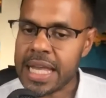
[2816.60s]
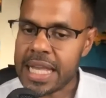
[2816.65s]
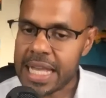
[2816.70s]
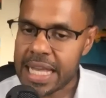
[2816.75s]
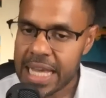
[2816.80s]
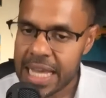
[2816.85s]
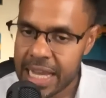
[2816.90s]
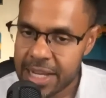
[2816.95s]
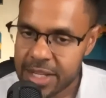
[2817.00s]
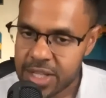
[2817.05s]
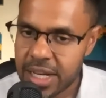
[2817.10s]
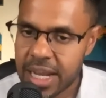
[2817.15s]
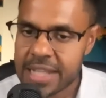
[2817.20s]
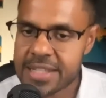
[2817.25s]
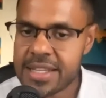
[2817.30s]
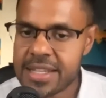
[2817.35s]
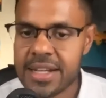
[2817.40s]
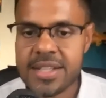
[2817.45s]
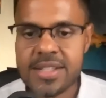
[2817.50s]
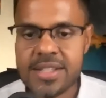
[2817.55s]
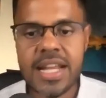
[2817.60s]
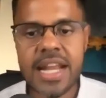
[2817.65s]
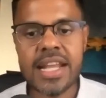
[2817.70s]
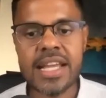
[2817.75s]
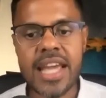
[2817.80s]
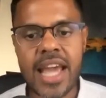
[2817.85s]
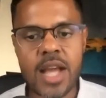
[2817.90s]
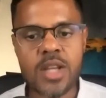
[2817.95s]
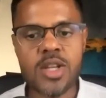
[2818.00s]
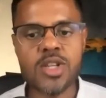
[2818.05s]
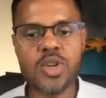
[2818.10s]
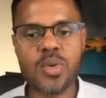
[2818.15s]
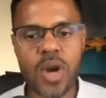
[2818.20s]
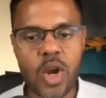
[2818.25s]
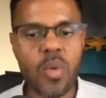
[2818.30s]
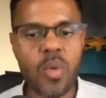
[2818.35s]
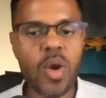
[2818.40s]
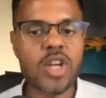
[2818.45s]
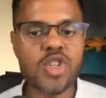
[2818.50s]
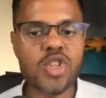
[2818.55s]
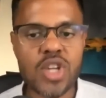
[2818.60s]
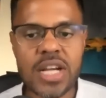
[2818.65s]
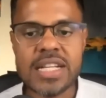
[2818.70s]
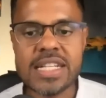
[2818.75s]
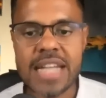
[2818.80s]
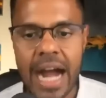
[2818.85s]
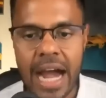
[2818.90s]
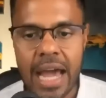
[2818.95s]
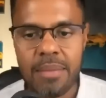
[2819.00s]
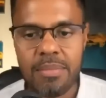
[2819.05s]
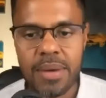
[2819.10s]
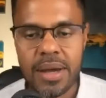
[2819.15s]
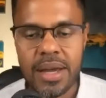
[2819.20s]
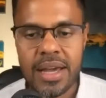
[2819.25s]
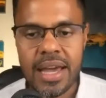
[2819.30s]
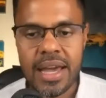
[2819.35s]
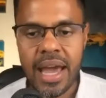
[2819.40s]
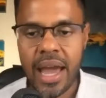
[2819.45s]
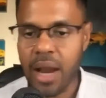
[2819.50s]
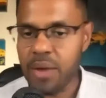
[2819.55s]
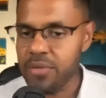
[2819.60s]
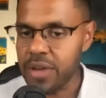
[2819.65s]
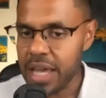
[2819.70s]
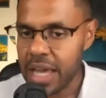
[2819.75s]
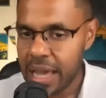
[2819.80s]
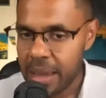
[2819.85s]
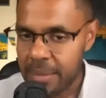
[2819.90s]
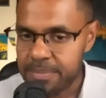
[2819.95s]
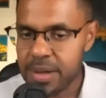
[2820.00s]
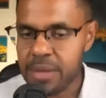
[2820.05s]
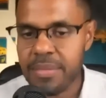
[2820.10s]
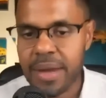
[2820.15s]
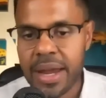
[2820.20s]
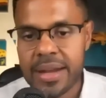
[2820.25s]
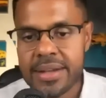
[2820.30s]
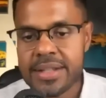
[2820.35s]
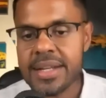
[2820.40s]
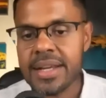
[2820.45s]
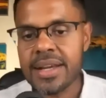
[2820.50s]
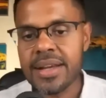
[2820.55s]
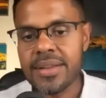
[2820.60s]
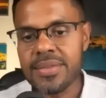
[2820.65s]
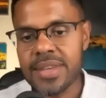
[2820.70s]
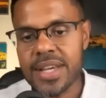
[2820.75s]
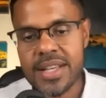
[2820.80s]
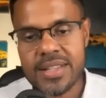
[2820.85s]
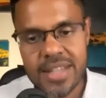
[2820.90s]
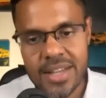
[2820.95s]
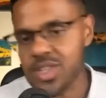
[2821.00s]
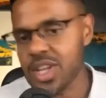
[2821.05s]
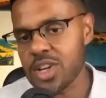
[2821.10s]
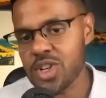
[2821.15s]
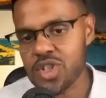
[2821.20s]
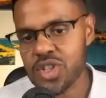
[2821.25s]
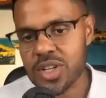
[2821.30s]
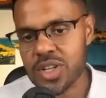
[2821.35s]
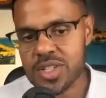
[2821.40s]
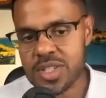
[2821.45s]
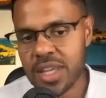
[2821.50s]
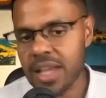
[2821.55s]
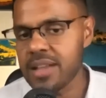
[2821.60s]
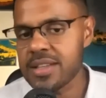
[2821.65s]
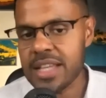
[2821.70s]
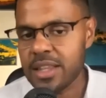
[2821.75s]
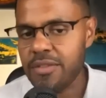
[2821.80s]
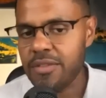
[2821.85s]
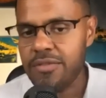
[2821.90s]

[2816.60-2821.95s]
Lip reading: each lesson is dedicated to a question type, and we implement these essential skills. And the